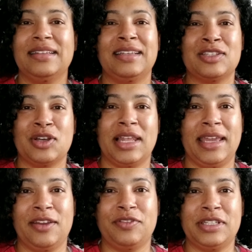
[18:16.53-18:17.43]
That's all I
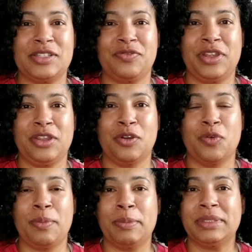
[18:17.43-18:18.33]
have for this video.
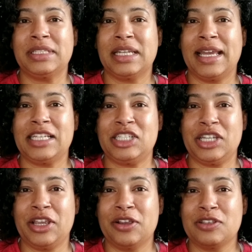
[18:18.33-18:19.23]
Remember to like,
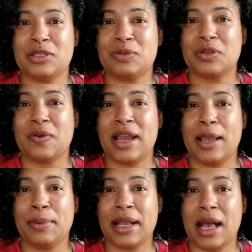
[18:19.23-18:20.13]
share,
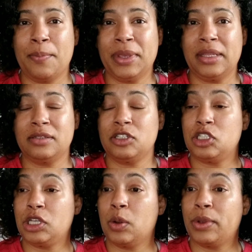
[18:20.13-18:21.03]
subscribe, comment,
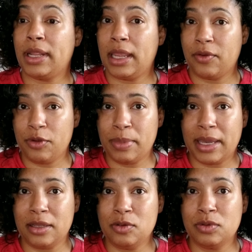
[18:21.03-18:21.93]
share with
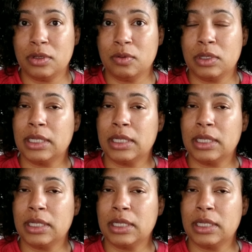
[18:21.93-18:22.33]
everybody you know.